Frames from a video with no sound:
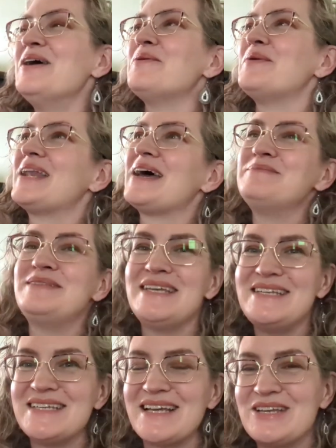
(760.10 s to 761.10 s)
when I'm
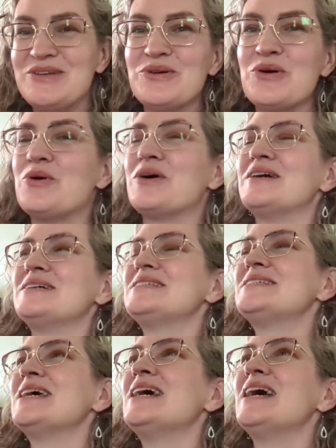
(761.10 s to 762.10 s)
teaching a new
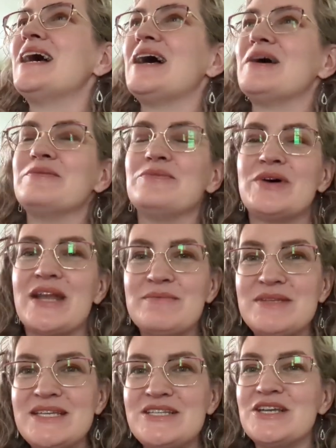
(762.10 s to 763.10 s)
course, um, when
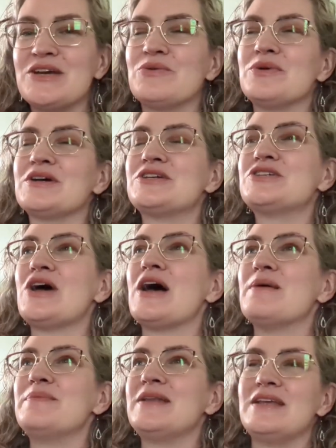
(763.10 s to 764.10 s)
I'm teaching a
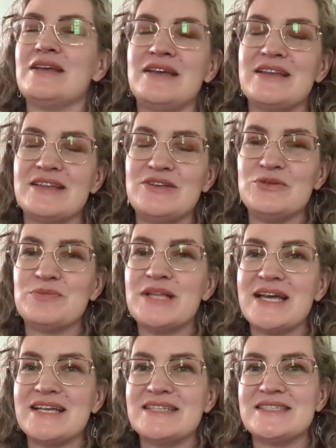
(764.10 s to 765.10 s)
workshop in a, in a new
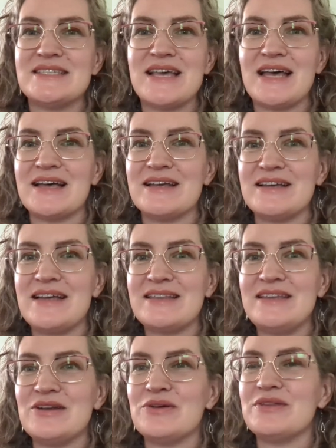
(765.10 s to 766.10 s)
place. Uh,
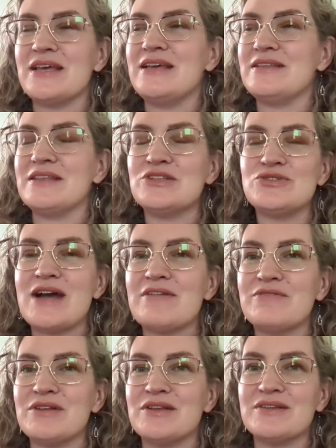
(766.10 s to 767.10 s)
and, you know, they, they'll
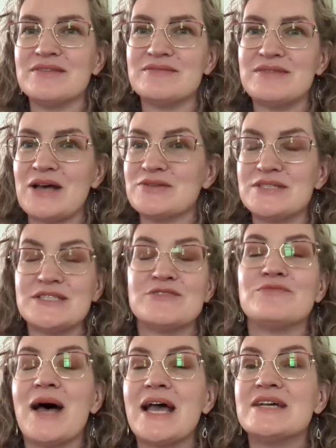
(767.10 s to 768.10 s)
travel thousands
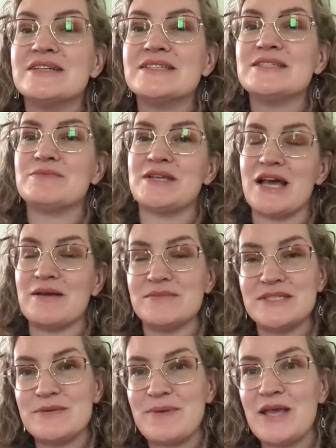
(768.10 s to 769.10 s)
of miles
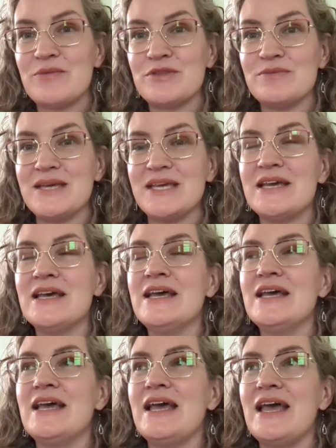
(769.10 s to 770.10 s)
sometimes to paint with me.
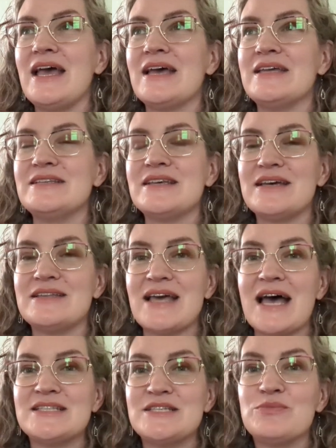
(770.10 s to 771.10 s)
And uh,
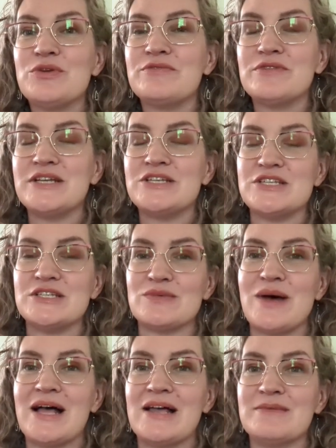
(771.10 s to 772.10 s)
that's a privilege as
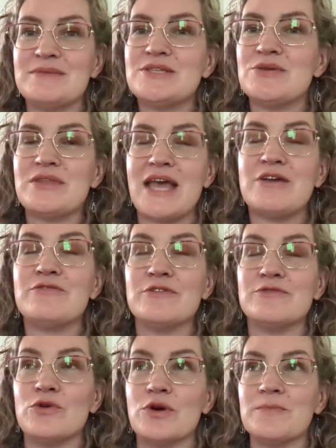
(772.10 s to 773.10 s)
well. I'm so thankful
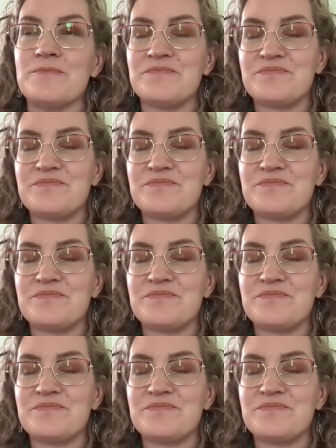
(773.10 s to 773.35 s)
for.